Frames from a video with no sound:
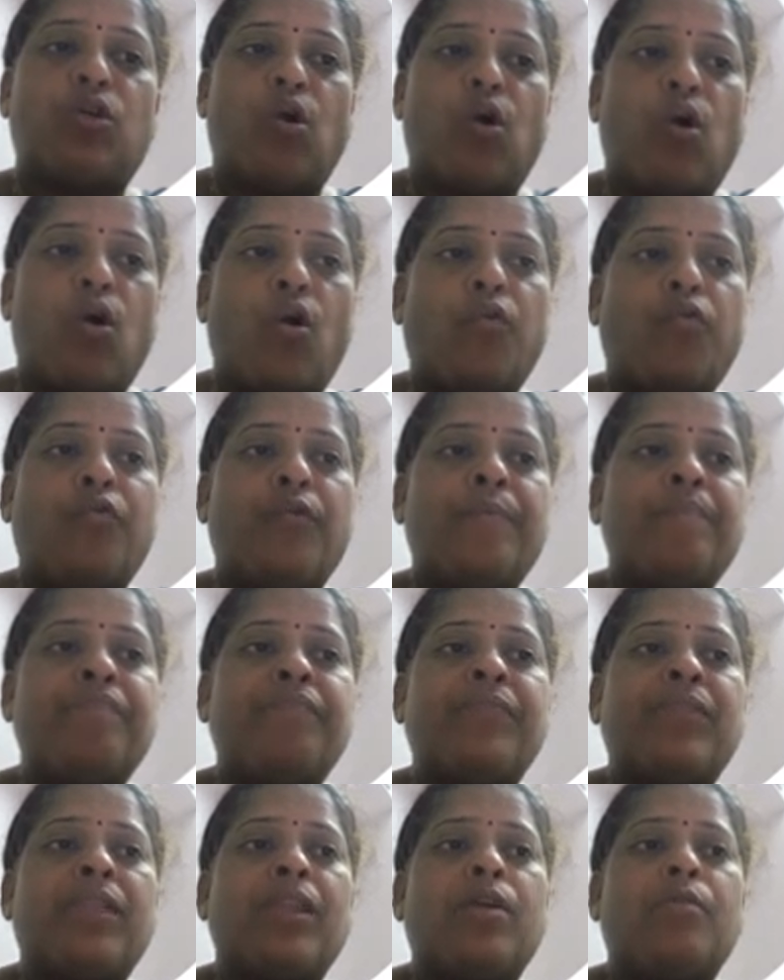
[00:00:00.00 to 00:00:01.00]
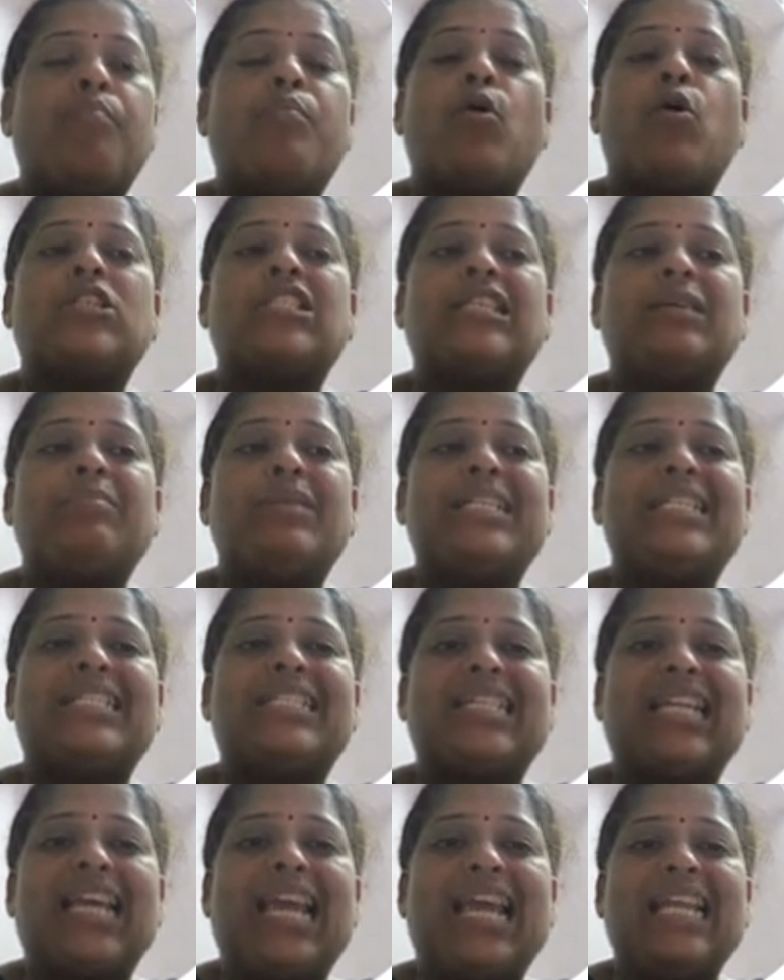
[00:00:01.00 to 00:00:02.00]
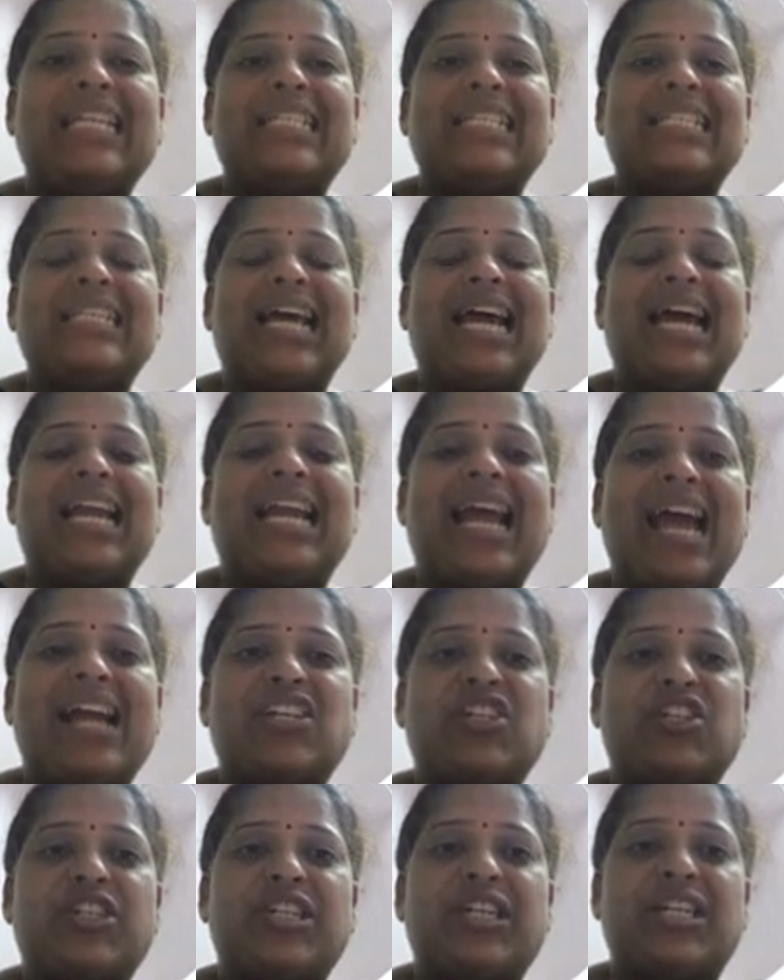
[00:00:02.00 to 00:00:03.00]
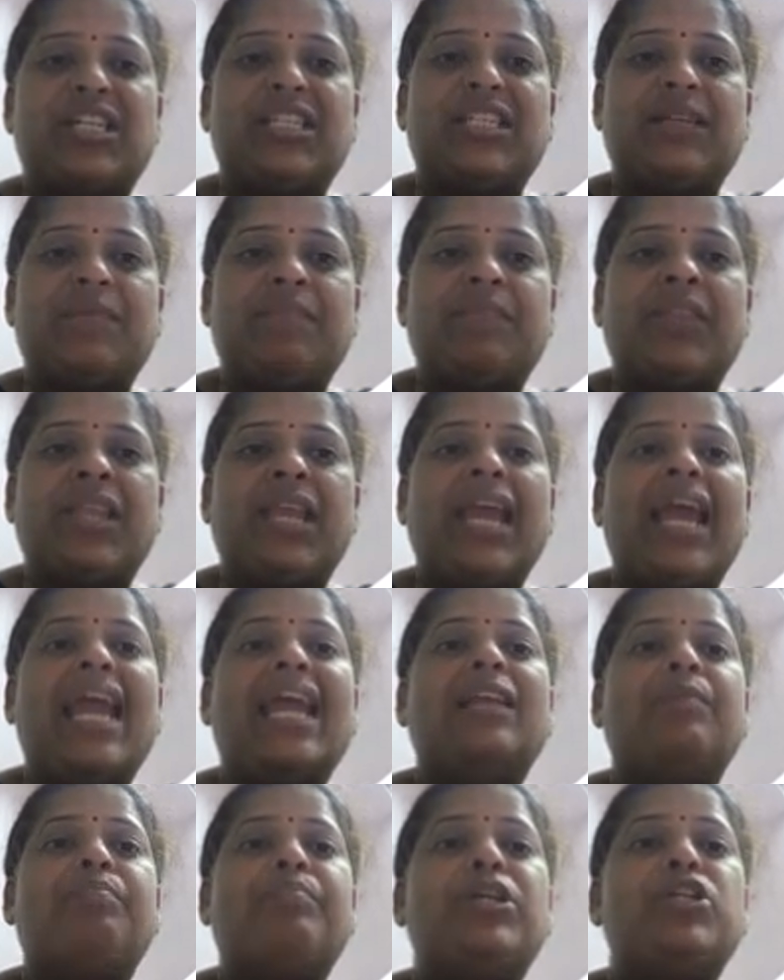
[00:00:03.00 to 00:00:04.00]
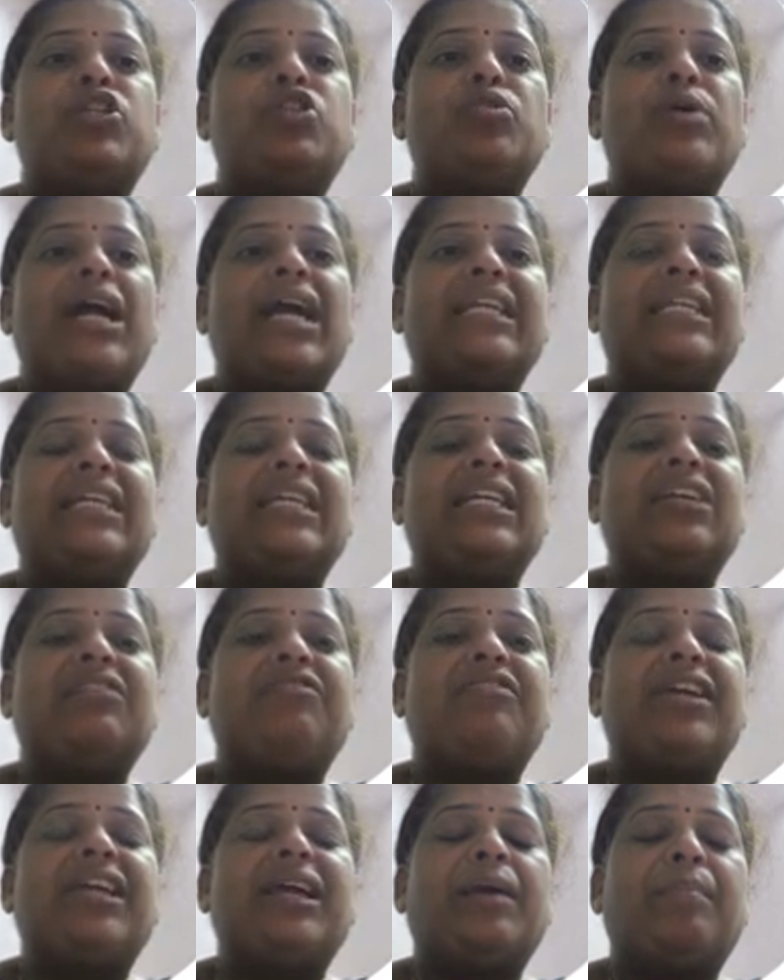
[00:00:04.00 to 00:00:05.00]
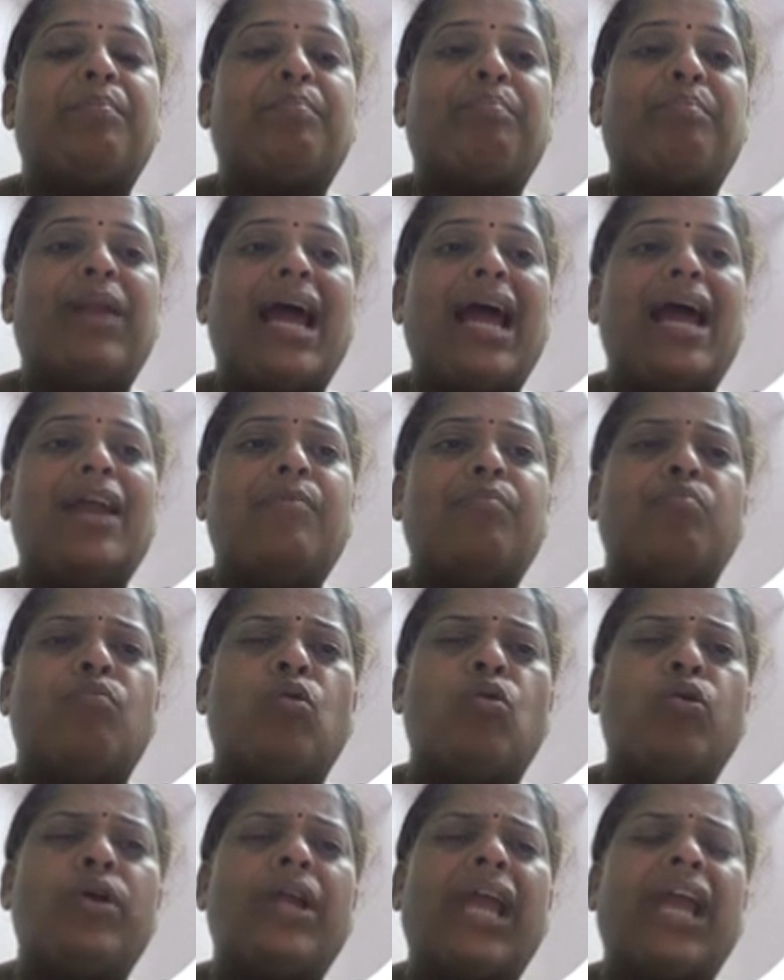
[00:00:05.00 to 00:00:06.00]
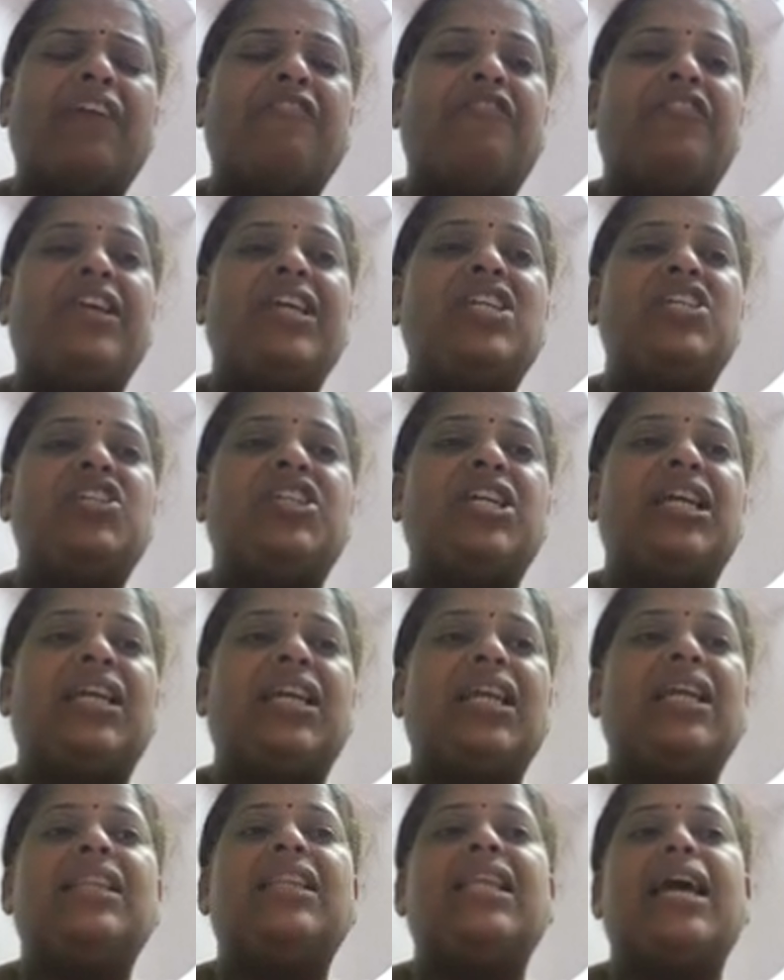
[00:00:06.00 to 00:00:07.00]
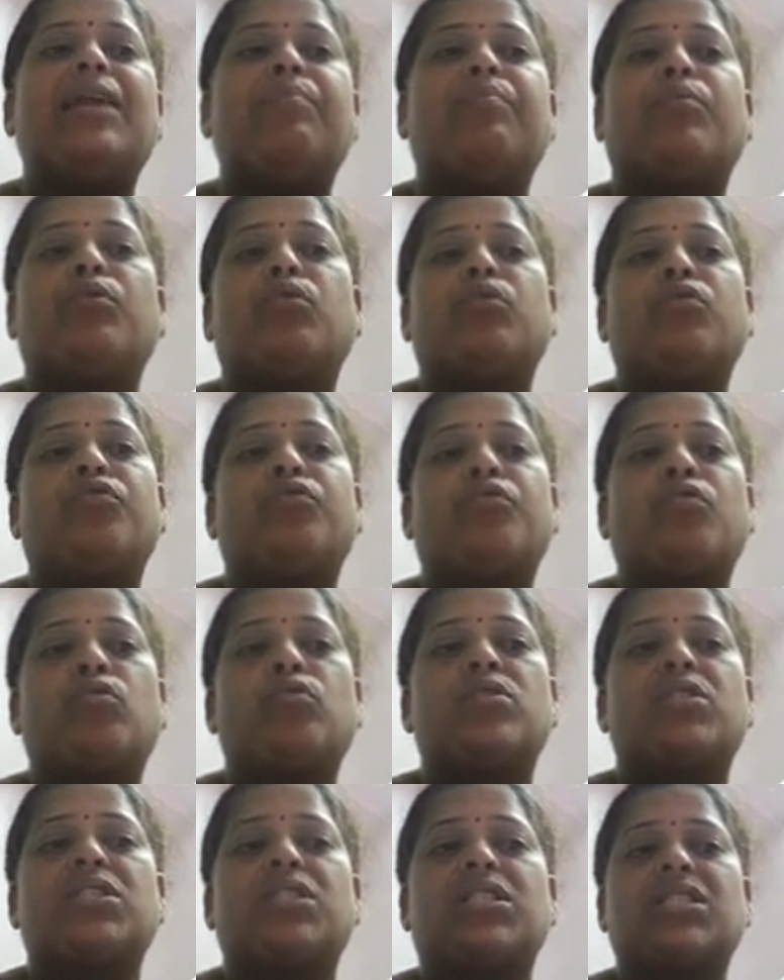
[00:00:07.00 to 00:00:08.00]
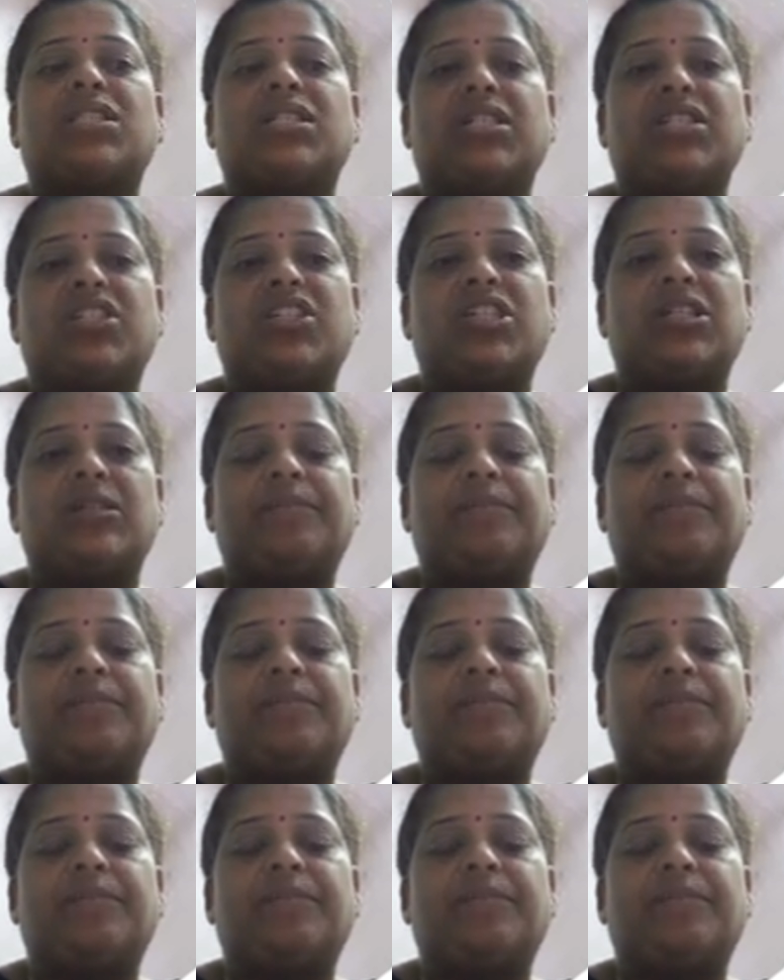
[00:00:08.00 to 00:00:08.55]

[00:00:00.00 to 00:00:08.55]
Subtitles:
of possible states and actions, helping to identify a plan more efficiently than brute force search.